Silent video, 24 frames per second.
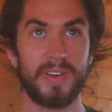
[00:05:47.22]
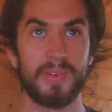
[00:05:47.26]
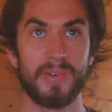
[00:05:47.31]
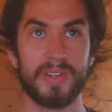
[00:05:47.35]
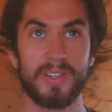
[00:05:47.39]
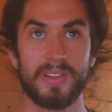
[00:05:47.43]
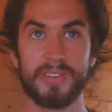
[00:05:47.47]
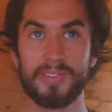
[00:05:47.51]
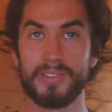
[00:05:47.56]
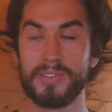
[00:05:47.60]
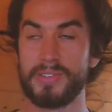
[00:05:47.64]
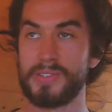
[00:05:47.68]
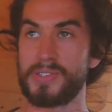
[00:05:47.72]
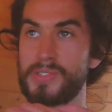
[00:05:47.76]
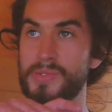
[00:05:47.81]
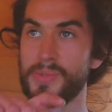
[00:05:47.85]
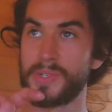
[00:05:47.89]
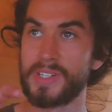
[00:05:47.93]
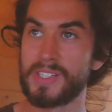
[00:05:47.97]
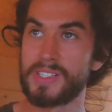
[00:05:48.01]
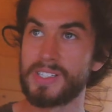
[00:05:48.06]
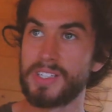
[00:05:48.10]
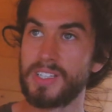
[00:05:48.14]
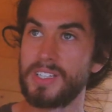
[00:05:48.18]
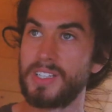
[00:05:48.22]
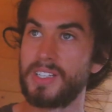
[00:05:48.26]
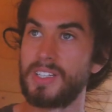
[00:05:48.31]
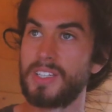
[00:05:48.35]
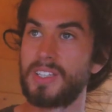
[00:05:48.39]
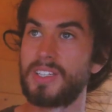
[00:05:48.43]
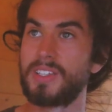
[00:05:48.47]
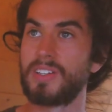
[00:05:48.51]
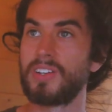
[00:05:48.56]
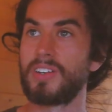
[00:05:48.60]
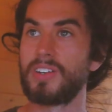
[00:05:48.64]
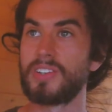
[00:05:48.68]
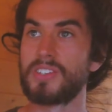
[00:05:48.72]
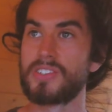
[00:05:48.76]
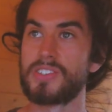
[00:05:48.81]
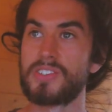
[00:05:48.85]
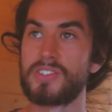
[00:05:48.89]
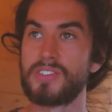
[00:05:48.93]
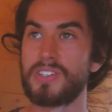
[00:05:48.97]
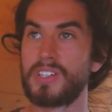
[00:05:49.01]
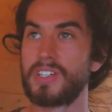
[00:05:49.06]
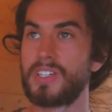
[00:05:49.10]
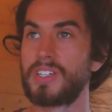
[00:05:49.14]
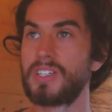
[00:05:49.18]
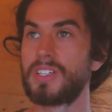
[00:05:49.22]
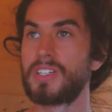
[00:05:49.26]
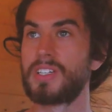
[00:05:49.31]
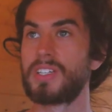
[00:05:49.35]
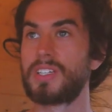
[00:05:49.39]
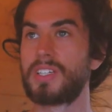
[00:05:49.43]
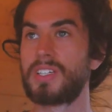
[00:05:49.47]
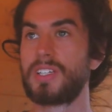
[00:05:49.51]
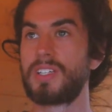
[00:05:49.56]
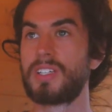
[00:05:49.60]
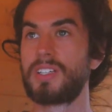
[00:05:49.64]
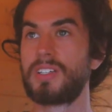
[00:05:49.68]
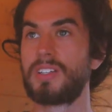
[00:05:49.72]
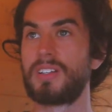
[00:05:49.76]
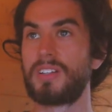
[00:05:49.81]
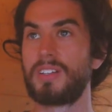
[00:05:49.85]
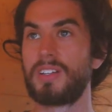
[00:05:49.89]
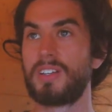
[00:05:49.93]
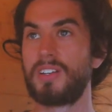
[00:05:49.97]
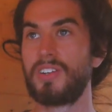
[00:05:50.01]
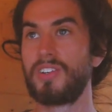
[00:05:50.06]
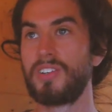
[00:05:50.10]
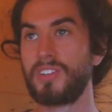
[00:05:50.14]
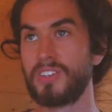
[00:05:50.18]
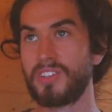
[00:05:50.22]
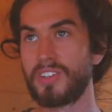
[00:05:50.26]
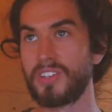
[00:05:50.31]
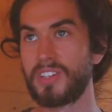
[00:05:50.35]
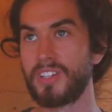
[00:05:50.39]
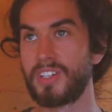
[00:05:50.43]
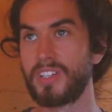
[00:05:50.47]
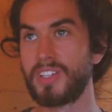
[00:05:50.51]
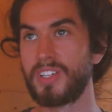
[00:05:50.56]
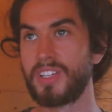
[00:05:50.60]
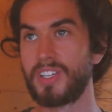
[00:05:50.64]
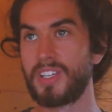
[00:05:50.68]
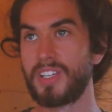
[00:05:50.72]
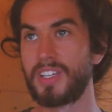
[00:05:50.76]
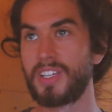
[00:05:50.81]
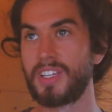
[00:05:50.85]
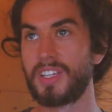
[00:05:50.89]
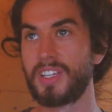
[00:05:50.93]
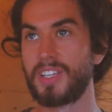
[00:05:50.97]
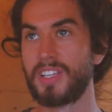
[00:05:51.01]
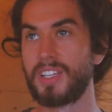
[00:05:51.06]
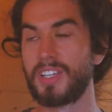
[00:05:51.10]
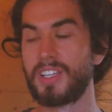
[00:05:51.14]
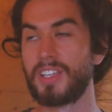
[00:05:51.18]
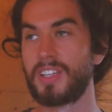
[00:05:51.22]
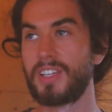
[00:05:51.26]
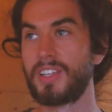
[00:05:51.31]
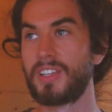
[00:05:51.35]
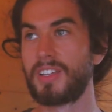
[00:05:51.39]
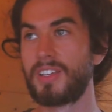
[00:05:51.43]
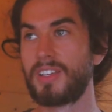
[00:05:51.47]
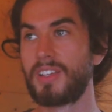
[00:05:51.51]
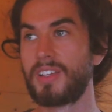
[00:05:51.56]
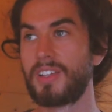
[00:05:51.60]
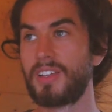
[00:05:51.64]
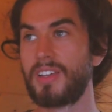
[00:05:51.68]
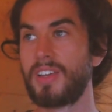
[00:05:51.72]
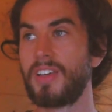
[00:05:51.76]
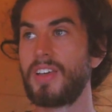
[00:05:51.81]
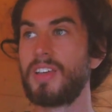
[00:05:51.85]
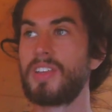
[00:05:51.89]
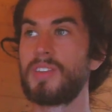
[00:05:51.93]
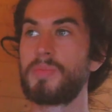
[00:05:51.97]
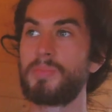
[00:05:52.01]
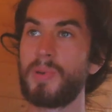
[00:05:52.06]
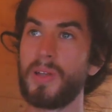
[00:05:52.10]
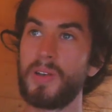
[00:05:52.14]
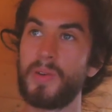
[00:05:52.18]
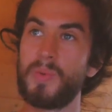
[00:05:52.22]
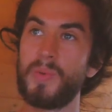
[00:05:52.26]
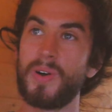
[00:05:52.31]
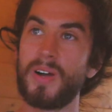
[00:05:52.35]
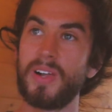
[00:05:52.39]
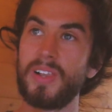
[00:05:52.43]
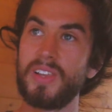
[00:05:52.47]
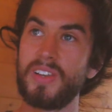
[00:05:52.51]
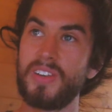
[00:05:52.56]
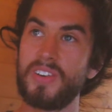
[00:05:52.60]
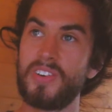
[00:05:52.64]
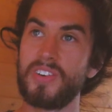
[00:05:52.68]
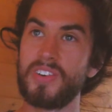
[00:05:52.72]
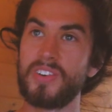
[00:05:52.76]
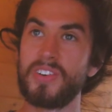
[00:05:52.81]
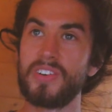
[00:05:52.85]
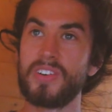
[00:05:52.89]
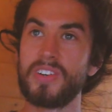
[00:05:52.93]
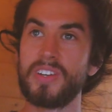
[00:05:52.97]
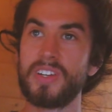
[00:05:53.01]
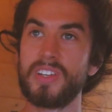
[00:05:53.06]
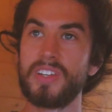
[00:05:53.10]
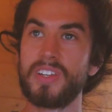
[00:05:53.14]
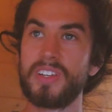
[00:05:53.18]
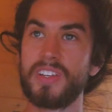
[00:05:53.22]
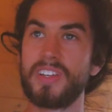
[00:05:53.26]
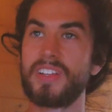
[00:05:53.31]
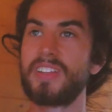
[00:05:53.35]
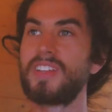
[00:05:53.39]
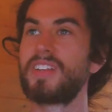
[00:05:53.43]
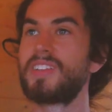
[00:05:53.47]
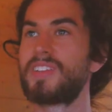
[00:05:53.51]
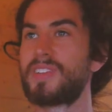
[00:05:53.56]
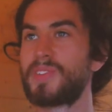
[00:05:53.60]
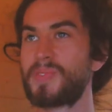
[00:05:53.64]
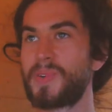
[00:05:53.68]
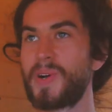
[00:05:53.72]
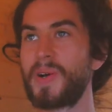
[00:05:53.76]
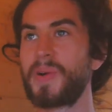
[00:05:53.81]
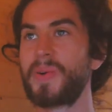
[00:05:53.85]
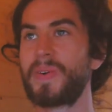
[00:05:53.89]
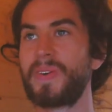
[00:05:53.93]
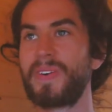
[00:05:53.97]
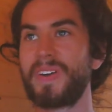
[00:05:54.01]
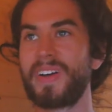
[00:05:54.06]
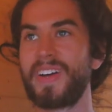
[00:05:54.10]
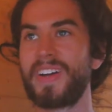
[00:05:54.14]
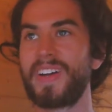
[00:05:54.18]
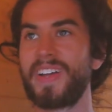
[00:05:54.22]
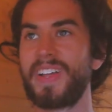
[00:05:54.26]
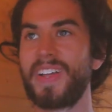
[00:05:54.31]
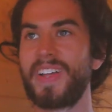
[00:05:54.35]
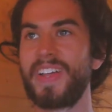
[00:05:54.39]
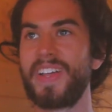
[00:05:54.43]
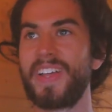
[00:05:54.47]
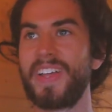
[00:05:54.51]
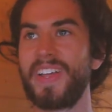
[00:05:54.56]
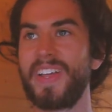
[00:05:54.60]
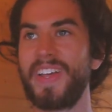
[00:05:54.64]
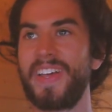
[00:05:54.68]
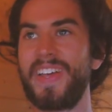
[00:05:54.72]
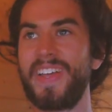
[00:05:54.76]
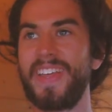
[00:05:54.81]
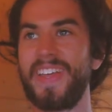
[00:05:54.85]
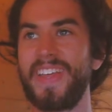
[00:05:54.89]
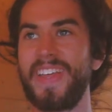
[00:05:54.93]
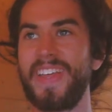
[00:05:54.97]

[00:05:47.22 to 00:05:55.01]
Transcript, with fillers: I went through Switzerland, Austria, Hungary. Spent a while in Hungary. This is where we're at.